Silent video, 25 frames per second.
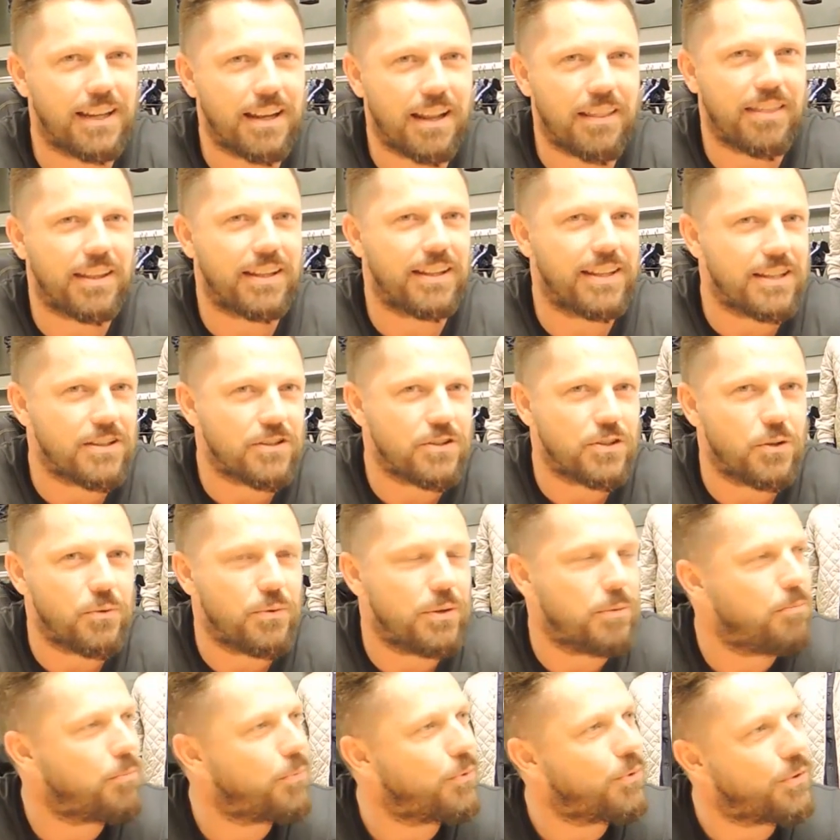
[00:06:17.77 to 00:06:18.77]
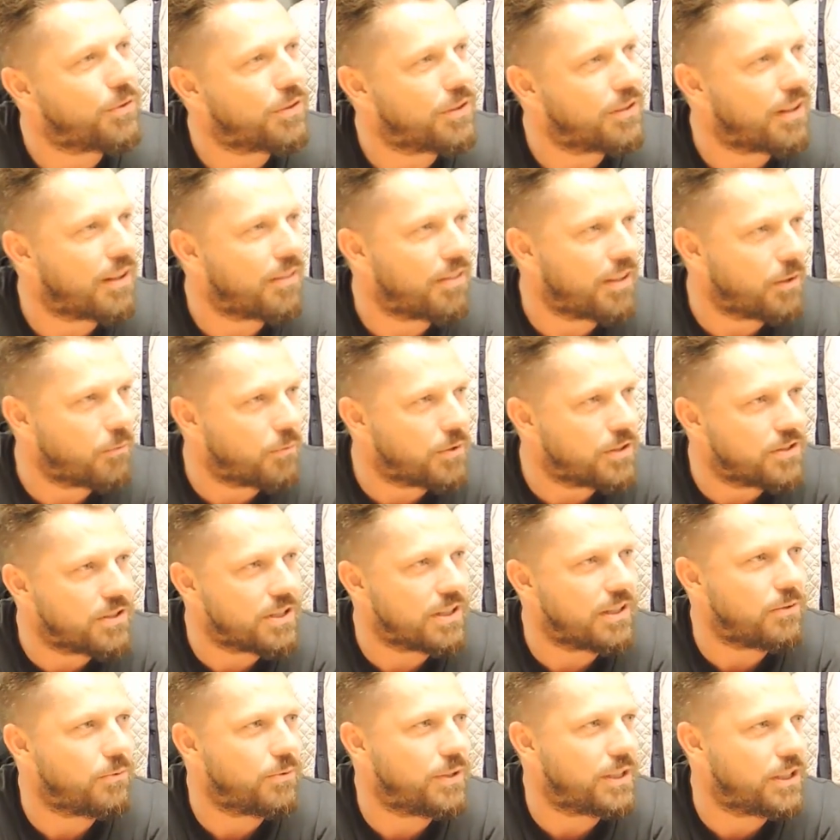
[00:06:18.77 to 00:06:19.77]
And I think that's so important. I think with
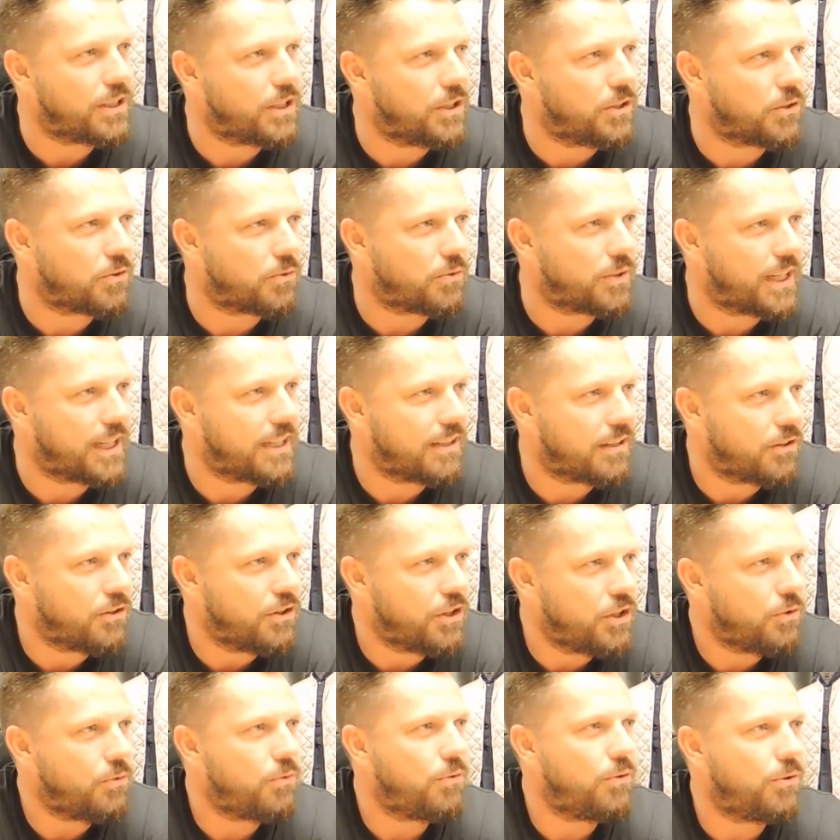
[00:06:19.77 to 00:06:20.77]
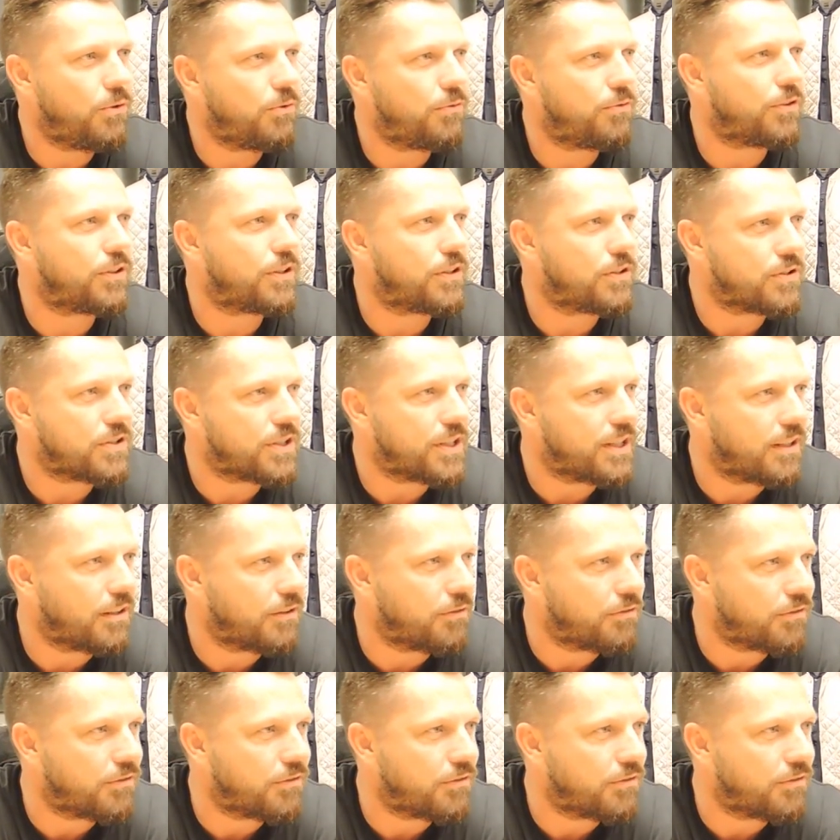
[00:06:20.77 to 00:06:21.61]
silhouette you create a new look for yourself.